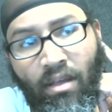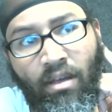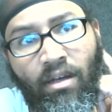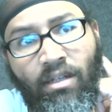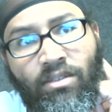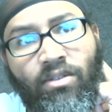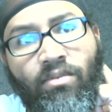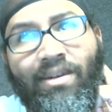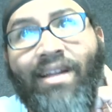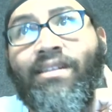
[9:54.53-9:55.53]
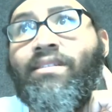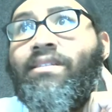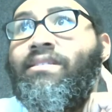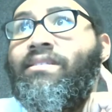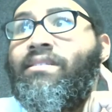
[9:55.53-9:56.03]
And so when I did
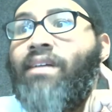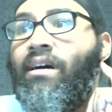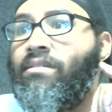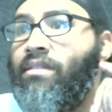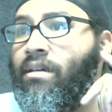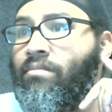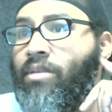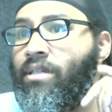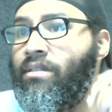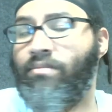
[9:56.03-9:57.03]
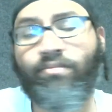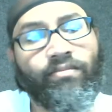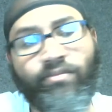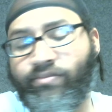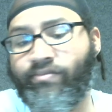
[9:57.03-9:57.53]
this, I was like, man,
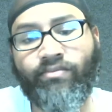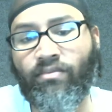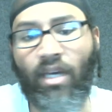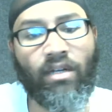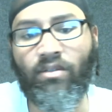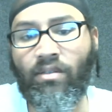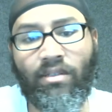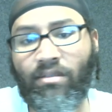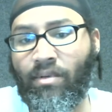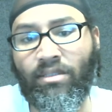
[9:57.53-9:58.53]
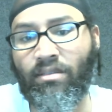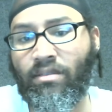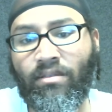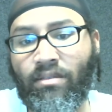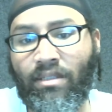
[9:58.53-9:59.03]
I ain't gonna do this to my
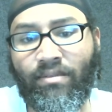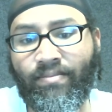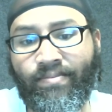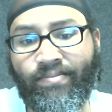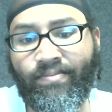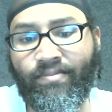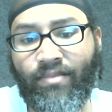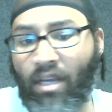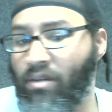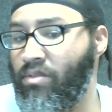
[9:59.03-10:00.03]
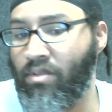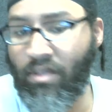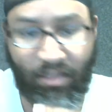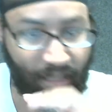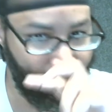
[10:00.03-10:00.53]
sister again. I ain't gonna do
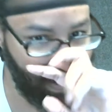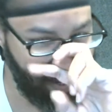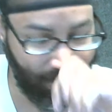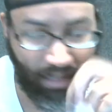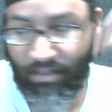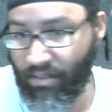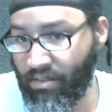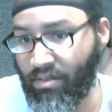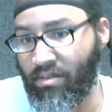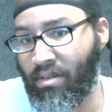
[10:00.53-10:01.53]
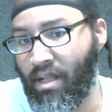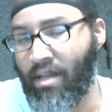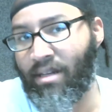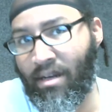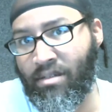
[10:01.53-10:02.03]
this. Like, I just knew.
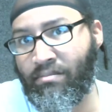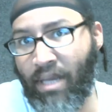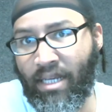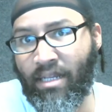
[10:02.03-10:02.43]
And I was making it a